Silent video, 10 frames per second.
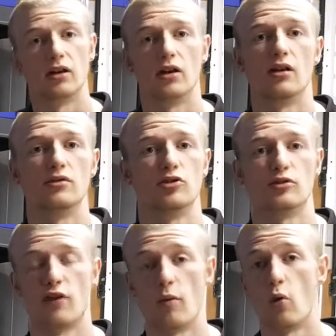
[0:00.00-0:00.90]
uh,
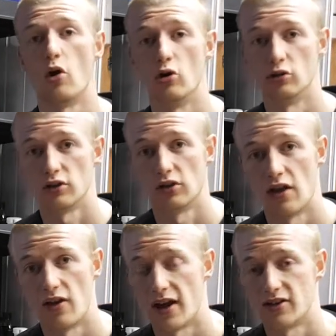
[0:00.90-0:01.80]
just from what auto
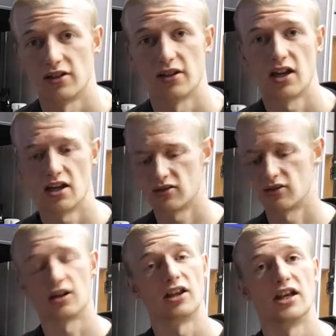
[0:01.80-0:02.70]
leather actually is
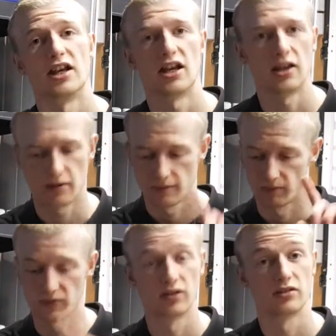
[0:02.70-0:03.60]
to cleaning
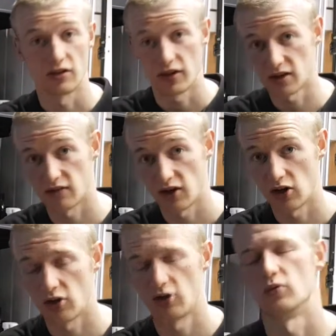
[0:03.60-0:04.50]
to this
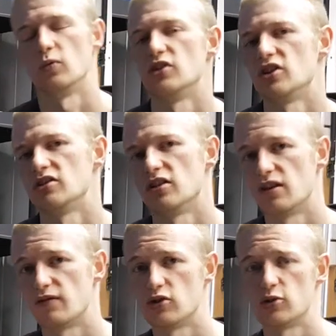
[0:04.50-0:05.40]
video, which is the
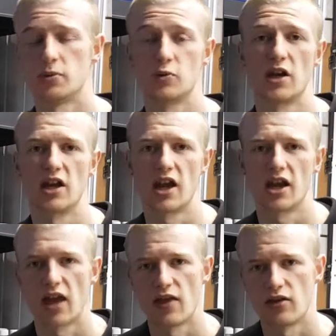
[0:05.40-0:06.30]
difference between
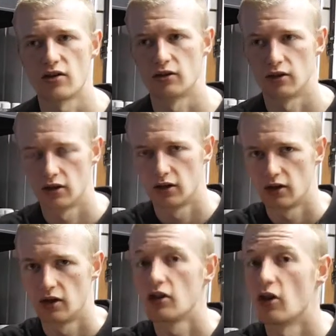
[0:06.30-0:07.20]
a leather
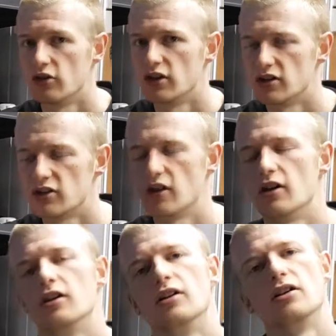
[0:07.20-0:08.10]

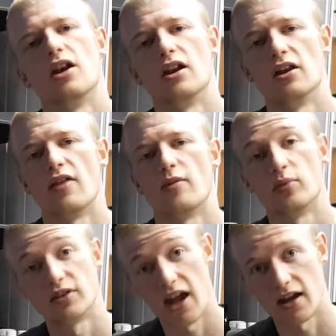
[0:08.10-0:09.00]
conditioner and a leather
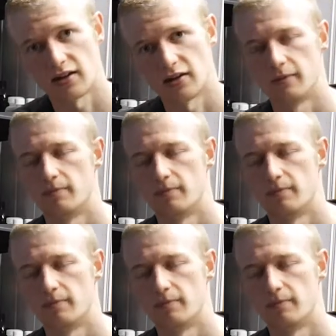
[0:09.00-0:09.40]
protector.